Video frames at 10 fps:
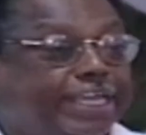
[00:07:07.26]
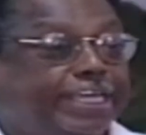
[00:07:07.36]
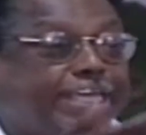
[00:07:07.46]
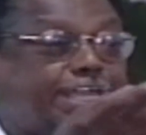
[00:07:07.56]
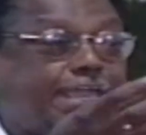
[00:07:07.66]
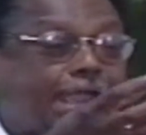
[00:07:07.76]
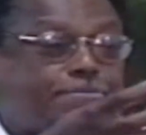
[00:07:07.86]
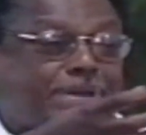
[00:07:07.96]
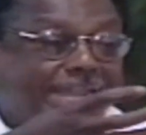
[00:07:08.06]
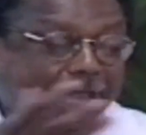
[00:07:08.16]
linking a
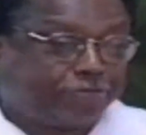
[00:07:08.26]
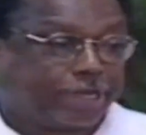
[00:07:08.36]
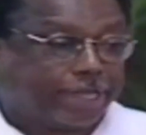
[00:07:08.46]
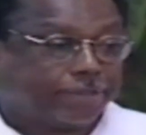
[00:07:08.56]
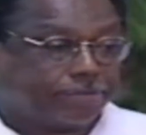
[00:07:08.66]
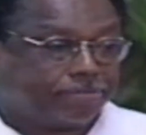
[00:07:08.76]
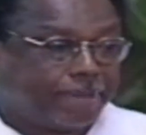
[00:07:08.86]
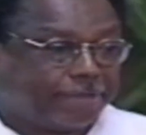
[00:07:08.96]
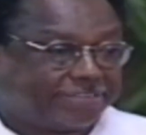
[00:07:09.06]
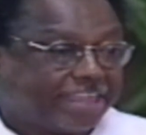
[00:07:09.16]
Pan African
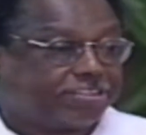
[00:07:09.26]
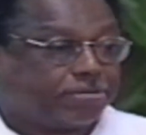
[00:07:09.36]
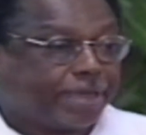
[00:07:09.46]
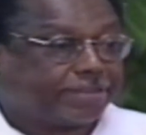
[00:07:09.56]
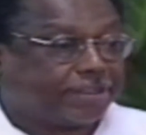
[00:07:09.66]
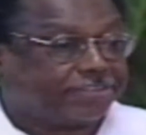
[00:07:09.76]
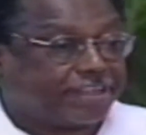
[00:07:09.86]
sentiment and